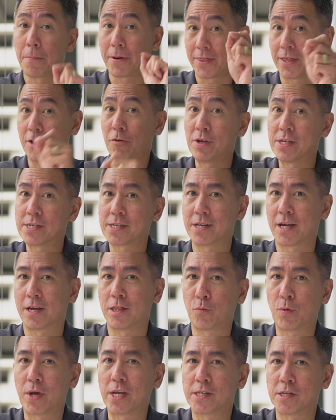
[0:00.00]
But there is another
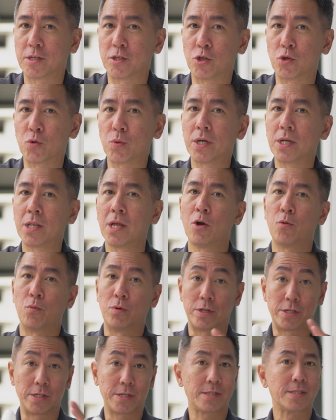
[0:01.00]
way to do it,
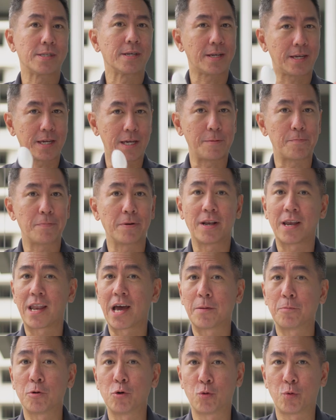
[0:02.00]
which is the KeePer
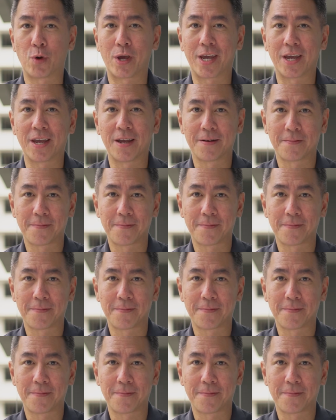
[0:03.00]
Labo way.